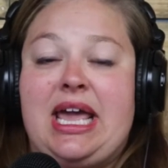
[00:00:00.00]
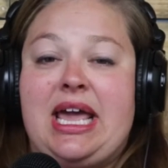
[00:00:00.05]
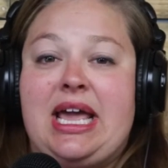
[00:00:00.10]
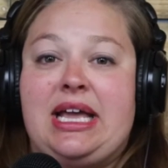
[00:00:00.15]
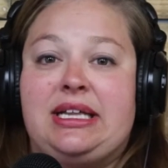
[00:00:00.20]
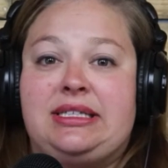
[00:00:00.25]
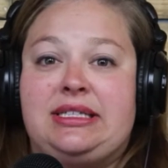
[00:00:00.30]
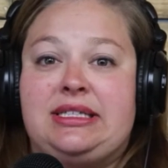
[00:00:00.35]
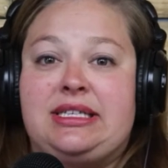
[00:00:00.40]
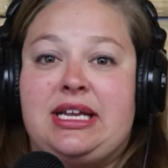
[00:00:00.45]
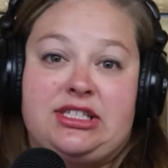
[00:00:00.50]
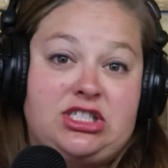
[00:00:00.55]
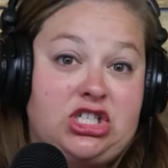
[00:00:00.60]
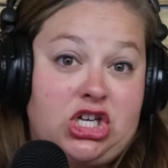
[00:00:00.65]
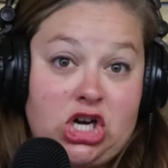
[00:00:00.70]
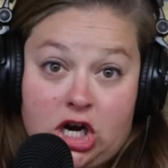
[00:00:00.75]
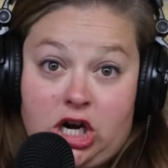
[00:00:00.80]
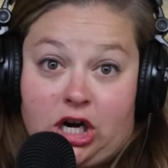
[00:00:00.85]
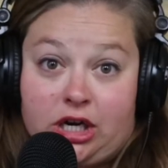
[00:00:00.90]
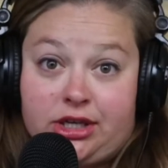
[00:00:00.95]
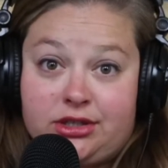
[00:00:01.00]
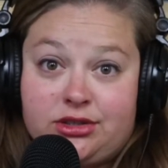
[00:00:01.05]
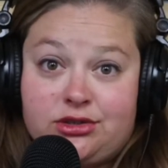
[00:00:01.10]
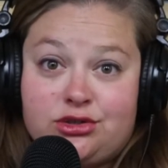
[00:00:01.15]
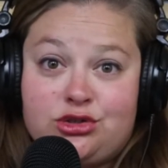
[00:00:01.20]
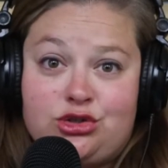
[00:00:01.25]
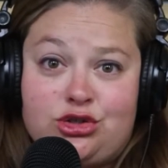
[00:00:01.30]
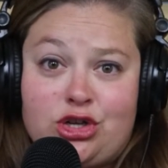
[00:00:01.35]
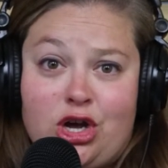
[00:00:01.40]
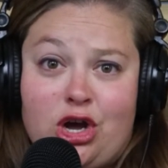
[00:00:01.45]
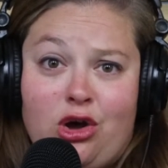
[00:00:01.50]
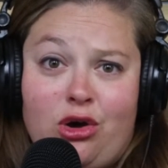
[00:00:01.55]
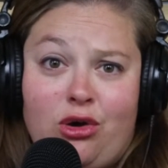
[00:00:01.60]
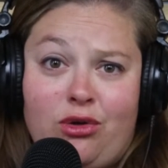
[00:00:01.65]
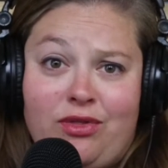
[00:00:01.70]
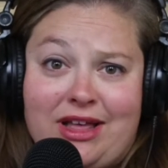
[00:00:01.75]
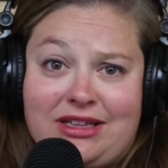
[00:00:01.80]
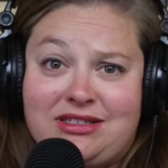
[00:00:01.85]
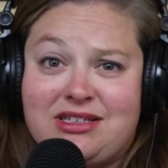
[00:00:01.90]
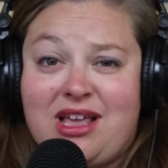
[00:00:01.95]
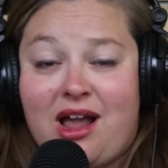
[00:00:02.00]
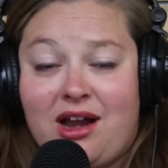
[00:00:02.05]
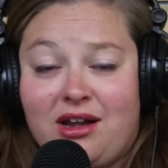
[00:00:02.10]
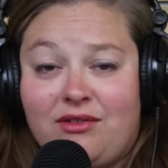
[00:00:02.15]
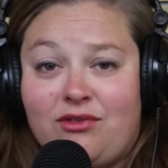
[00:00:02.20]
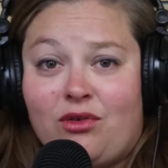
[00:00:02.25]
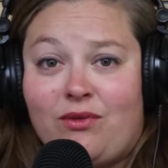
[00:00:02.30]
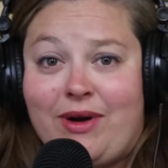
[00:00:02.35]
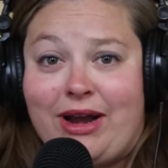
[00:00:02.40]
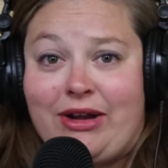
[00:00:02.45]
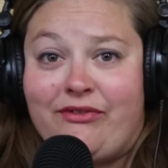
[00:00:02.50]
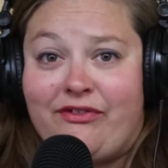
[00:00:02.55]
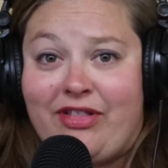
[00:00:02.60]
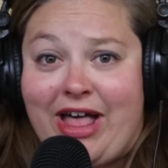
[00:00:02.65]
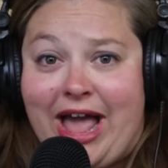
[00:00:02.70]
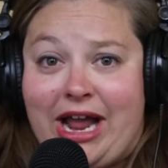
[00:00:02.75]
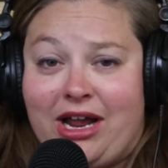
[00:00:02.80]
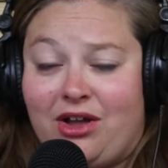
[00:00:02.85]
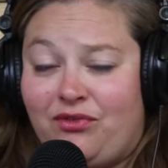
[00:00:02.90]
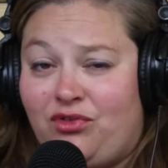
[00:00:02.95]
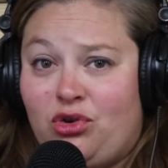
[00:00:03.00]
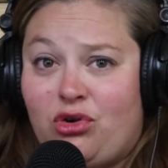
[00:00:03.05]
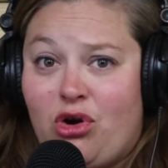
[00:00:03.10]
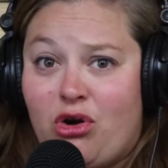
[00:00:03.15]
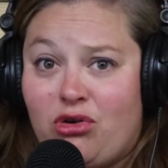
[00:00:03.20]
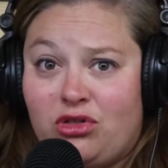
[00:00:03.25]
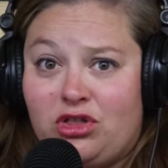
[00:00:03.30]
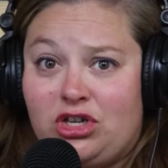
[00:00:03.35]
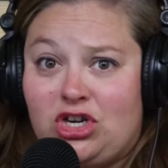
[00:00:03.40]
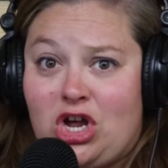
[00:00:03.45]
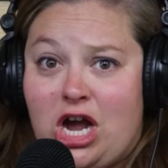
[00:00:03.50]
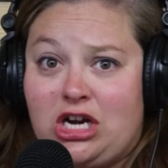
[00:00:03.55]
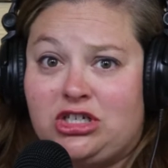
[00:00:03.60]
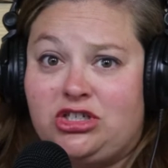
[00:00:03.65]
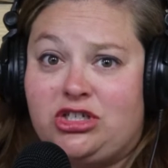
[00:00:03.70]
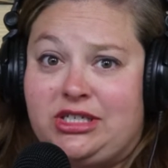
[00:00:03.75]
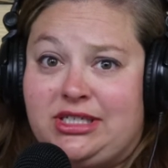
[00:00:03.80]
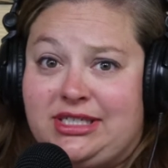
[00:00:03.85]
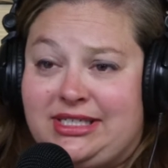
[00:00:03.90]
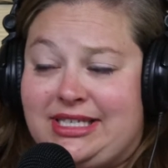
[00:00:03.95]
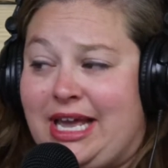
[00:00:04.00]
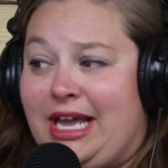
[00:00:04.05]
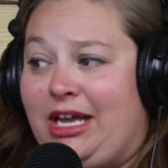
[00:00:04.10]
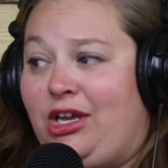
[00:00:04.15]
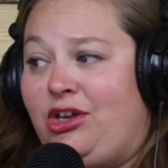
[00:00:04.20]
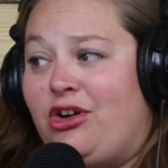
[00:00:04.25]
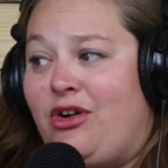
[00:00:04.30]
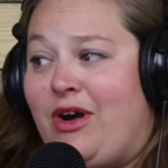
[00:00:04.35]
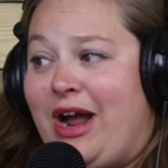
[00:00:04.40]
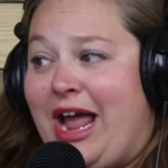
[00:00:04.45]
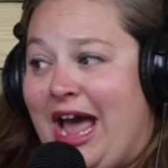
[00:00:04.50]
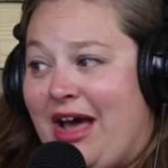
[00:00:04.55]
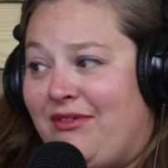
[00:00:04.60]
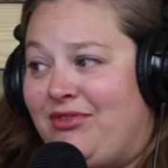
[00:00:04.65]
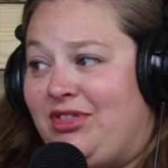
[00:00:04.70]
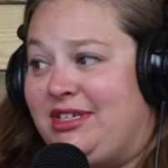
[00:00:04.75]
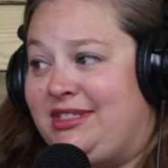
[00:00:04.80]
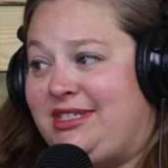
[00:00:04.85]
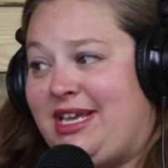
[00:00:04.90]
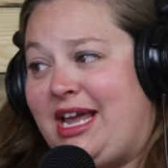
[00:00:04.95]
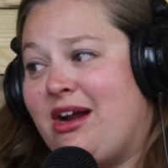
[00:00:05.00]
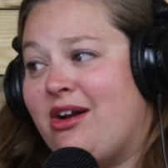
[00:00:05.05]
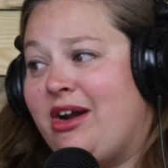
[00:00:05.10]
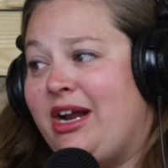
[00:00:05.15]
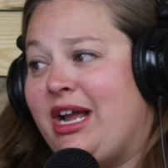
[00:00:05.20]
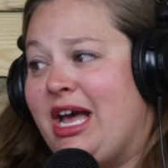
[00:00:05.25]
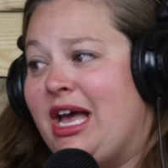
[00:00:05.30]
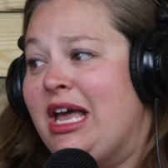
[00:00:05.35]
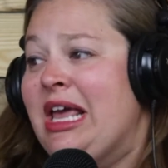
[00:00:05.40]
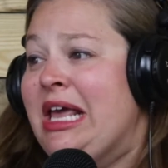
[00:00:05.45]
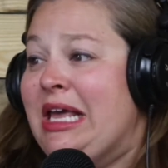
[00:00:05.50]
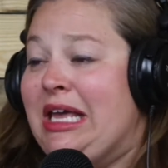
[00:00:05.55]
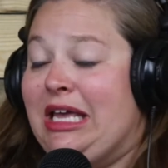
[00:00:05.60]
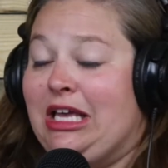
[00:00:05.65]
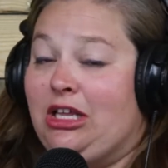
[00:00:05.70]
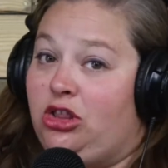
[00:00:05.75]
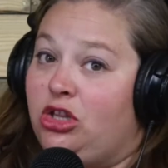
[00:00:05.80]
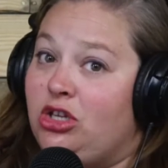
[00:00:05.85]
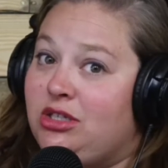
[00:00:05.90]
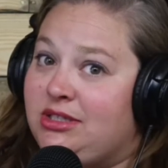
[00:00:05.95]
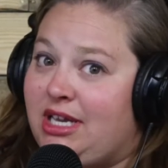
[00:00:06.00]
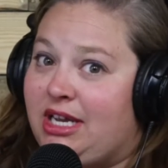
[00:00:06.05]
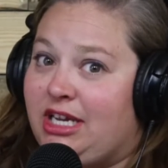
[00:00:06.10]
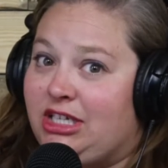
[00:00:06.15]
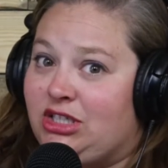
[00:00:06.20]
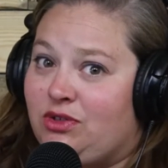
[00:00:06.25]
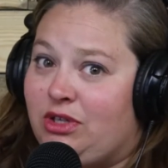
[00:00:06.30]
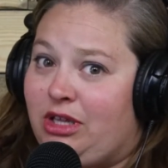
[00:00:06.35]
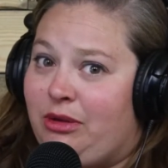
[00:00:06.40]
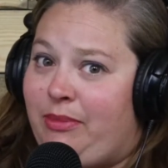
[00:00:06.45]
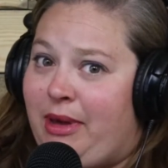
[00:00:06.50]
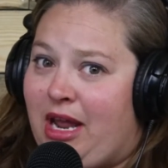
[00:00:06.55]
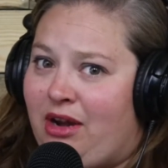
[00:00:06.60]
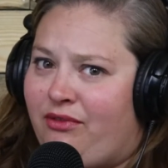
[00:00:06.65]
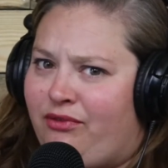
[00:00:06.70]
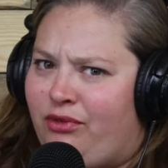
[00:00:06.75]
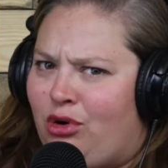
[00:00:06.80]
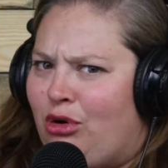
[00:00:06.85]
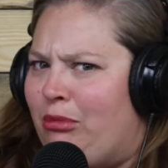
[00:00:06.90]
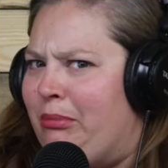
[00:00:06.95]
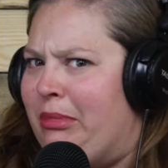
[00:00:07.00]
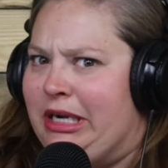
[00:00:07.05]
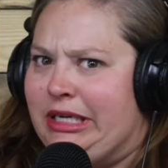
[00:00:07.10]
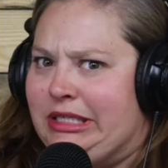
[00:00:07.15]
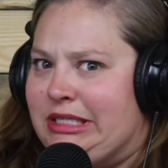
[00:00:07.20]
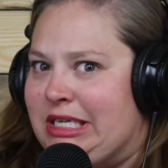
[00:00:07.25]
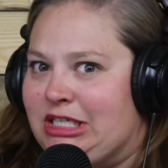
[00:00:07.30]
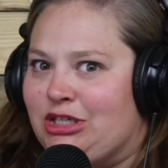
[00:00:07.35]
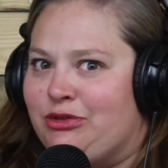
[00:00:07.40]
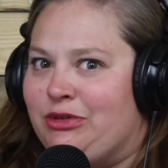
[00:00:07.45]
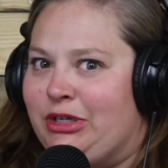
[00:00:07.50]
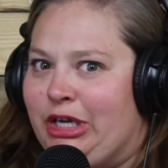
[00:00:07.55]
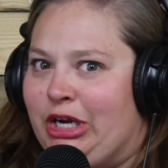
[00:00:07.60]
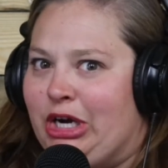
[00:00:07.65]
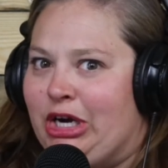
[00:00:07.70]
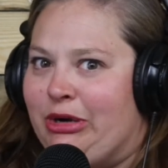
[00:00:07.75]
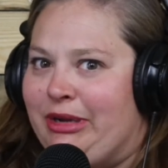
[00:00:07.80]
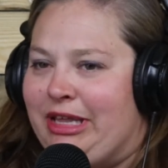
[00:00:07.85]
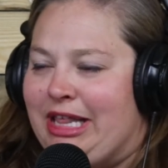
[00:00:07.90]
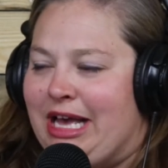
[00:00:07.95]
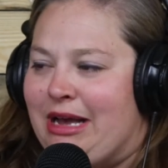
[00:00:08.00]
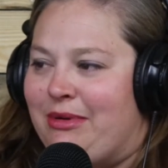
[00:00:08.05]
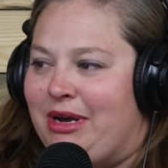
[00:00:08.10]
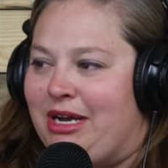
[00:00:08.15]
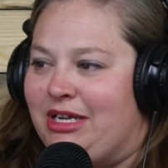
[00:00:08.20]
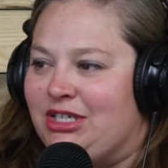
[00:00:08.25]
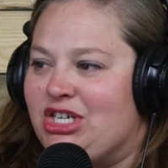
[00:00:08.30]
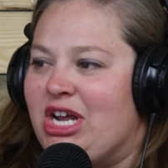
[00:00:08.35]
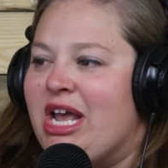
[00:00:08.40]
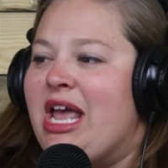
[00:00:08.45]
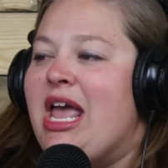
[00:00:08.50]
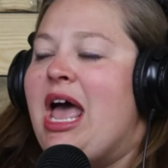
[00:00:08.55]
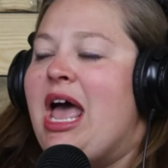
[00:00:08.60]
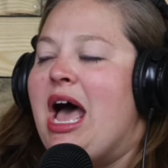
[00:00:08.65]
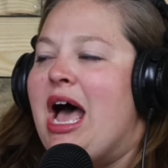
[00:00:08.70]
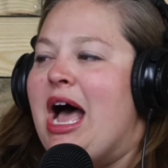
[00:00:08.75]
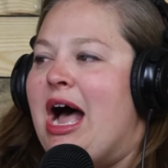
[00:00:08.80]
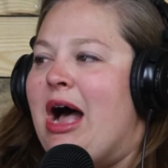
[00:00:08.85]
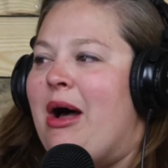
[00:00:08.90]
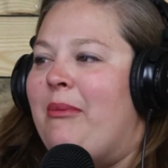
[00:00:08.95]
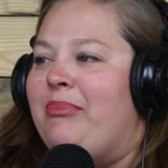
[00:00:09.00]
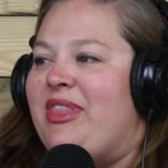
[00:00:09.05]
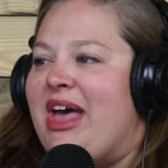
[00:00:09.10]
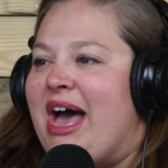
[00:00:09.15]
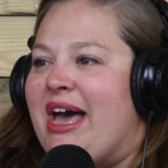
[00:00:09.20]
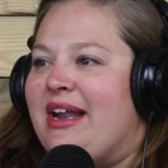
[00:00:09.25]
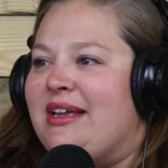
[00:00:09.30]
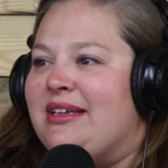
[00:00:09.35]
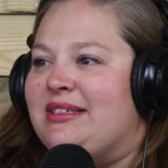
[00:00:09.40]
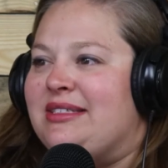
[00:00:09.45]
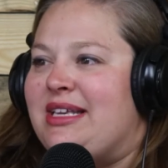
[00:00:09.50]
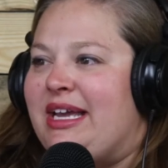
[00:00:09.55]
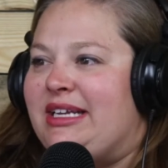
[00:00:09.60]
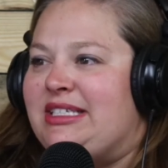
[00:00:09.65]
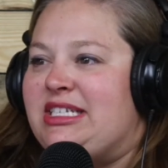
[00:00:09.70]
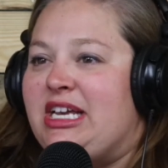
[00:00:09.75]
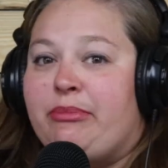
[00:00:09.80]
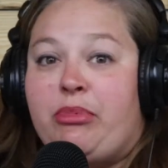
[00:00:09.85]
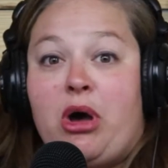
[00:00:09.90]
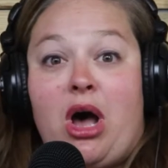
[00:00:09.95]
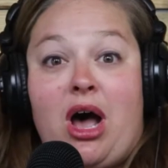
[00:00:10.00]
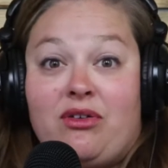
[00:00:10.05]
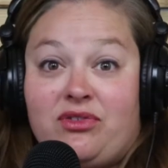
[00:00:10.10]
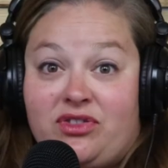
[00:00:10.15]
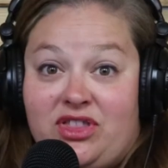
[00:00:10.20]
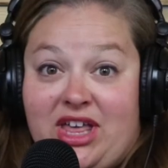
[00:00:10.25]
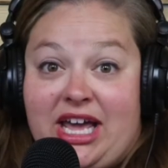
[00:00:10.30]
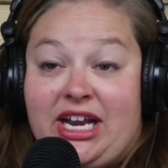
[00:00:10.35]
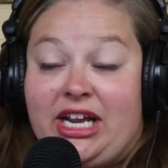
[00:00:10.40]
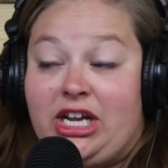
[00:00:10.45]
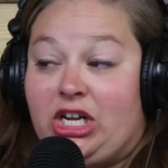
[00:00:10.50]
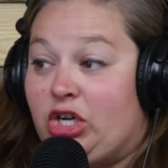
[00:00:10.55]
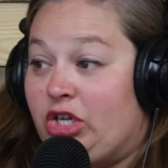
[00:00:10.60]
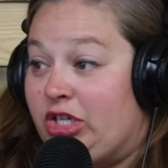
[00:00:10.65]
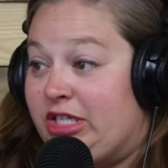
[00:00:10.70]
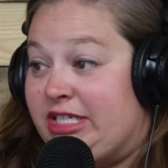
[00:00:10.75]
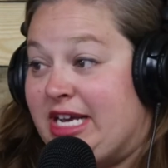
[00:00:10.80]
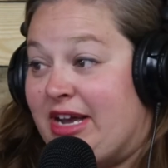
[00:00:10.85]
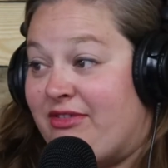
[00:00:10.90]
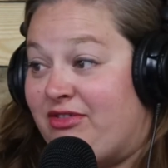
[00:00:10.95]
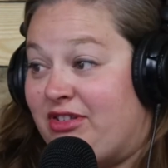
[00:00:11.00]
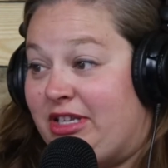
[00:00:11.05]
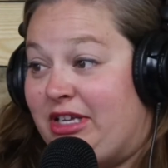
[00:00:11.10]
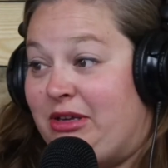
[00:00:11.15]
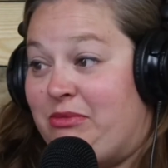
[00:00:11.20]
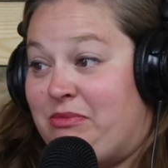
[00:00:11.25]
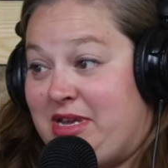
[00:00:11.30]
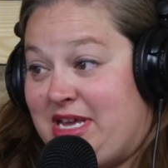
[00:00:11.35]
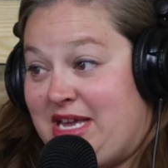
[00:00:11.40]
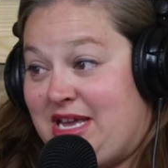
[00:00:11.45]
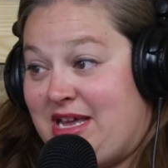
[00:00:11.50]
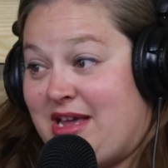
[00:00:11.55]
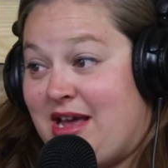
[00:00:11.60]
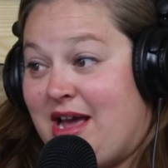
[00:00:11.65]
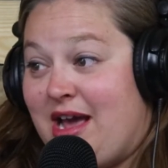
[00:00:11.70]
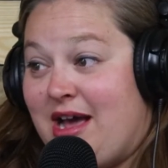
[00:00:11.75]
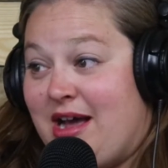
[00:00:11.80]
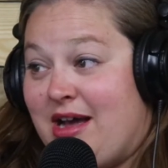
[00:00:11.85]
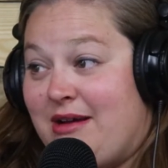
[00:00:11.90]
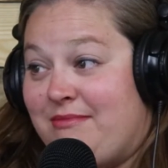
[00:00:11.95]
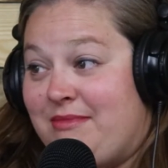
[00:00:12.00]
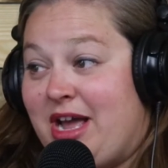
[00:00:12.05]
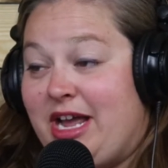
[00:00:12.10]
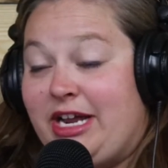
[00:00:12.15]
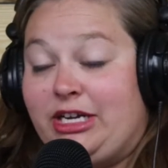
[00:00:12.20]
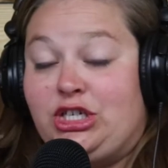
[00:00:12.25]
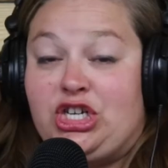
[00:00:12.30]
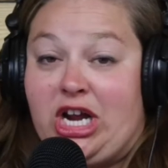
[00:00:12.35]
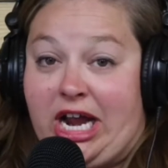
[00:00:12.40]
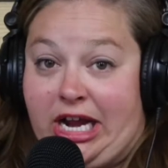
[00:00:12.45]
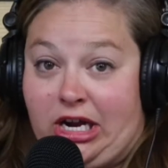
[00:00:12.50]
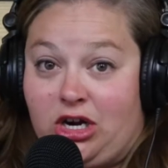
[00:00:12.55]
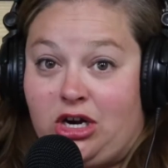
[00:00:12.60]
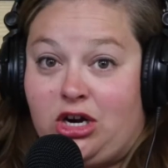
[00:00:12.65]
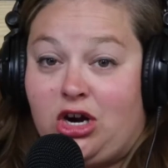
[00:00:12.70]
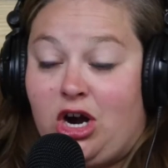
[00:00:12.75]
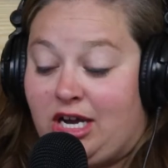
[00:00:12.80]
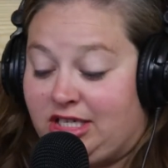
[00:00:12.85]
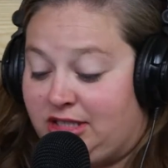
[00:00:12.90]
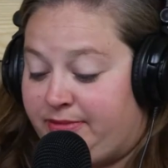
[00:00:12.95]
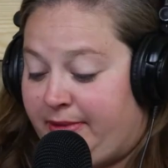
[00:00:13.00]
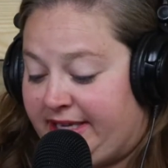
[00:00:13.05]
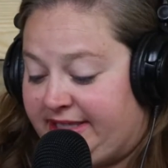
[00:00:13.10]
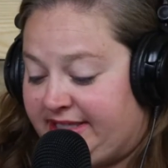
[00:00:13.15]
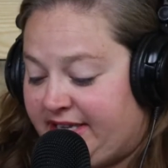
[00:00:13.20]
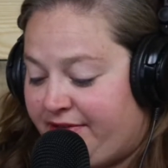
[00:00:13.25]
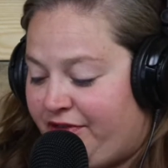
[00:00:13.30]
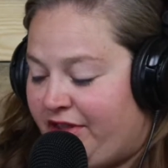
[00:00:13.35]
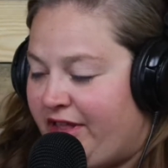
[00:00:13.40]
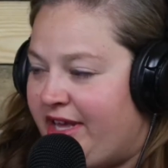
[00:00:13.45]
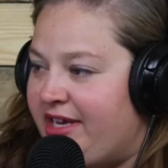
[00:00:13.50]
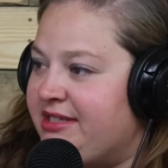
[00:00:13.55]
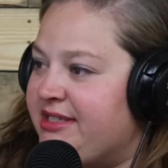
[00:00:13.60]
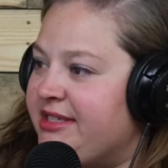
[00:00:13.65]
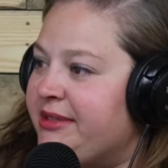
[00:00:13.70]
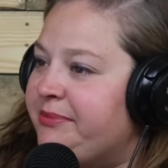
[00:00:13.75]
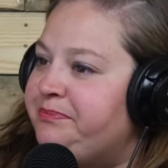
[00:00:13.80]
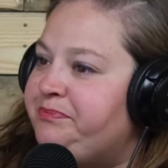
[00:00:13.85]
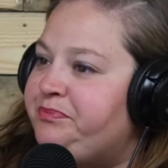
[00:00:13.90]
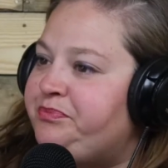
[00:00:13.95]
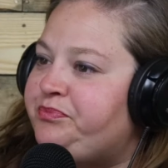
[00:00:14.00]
It doesn't hurt. So that's kind of a red flag if you go to the doctor and say, I have this area. It looks like it's really painful, but it doesn't really hurt me that much. That is a tip off that it could definitely be a chancre caused by syphilis.